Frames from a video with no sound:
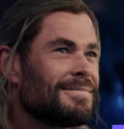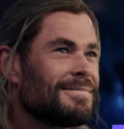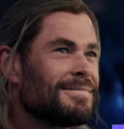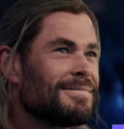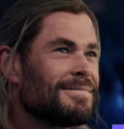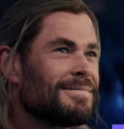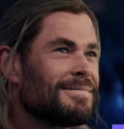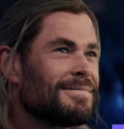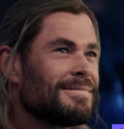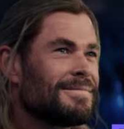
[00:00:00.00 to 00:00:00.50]

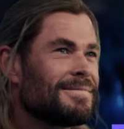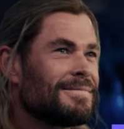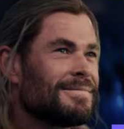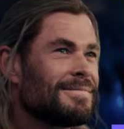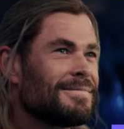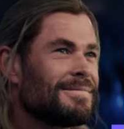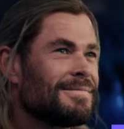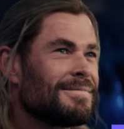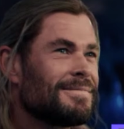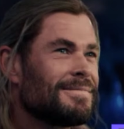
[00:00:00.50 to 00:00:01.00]

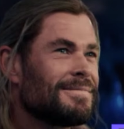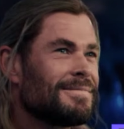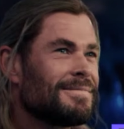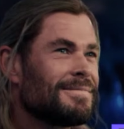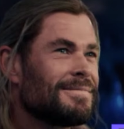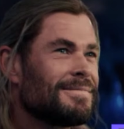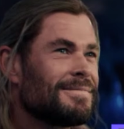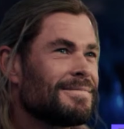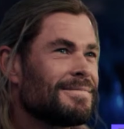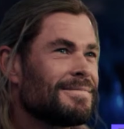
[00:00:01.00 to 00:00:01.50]

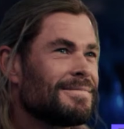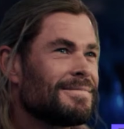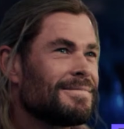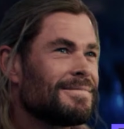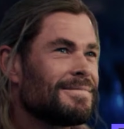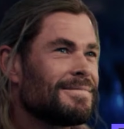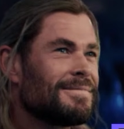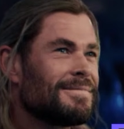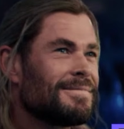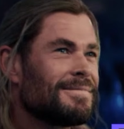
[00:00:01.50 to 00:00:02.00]

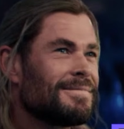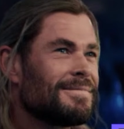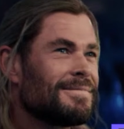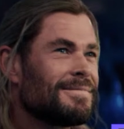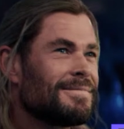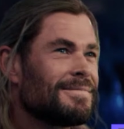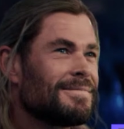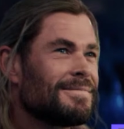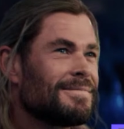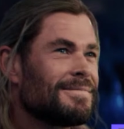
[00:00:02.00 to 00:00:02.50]

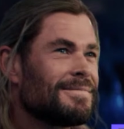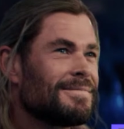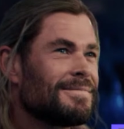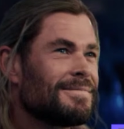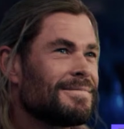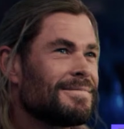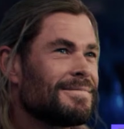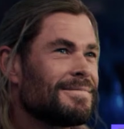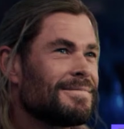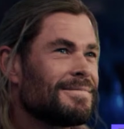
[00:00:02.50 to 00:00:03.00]

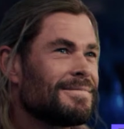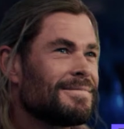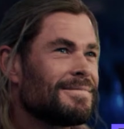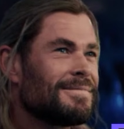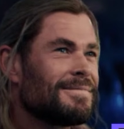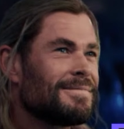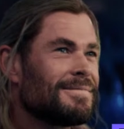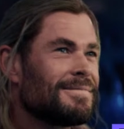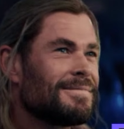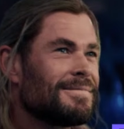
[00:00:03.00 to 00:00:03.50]

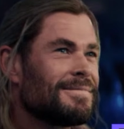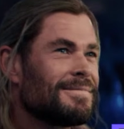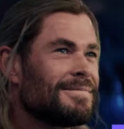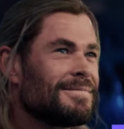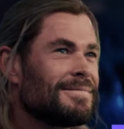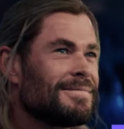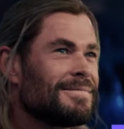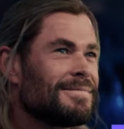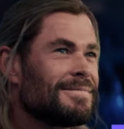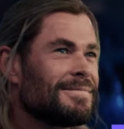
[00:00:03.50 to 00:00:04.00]

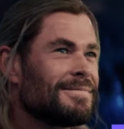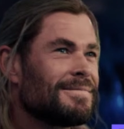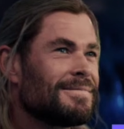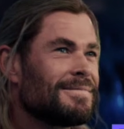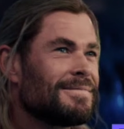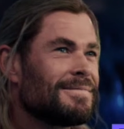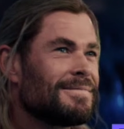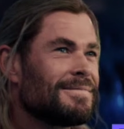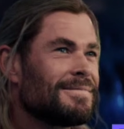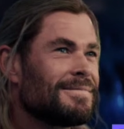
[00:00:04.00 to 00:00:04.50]

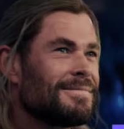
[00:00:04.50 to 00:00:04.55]
The person shown says nothing.